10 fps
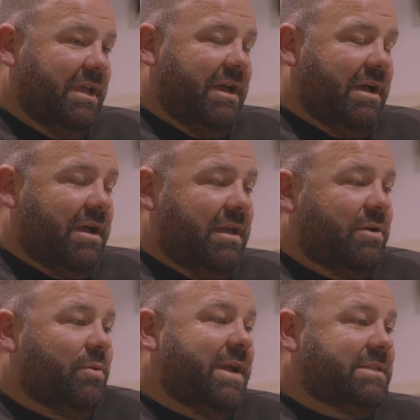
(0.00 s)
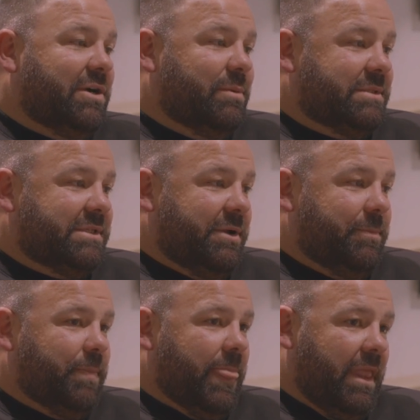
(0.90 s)
it always helps.
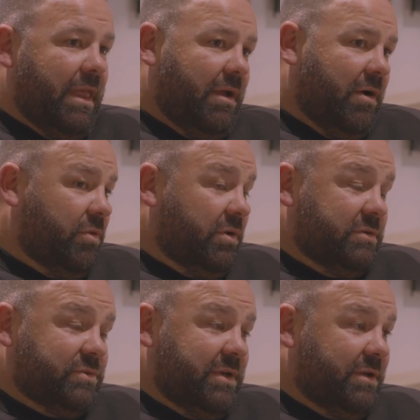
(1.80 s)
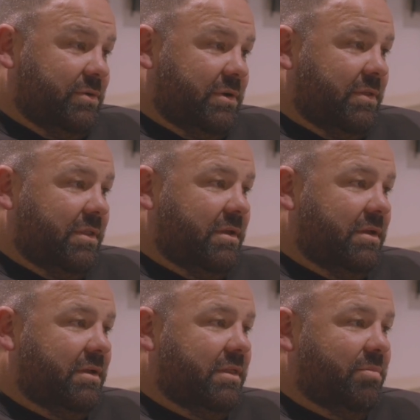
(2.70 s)
So I thought he was really good on
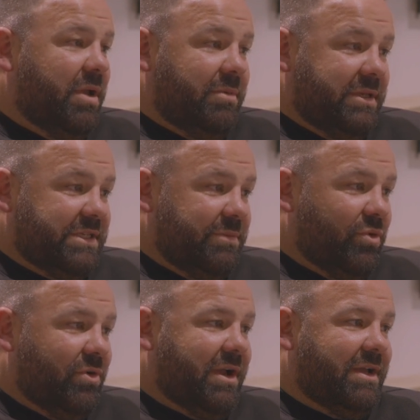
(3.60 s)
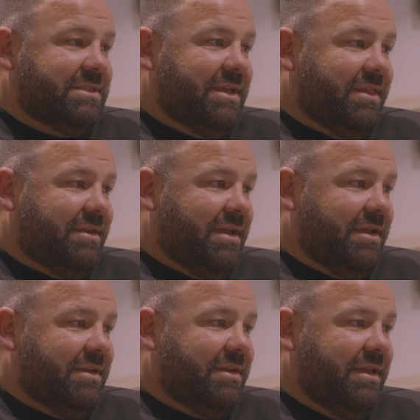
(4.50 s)
the PBC broadcast the other
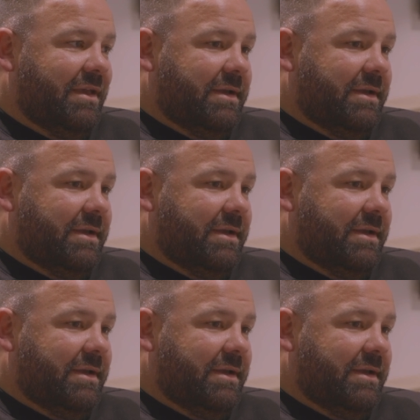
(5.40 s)
day, and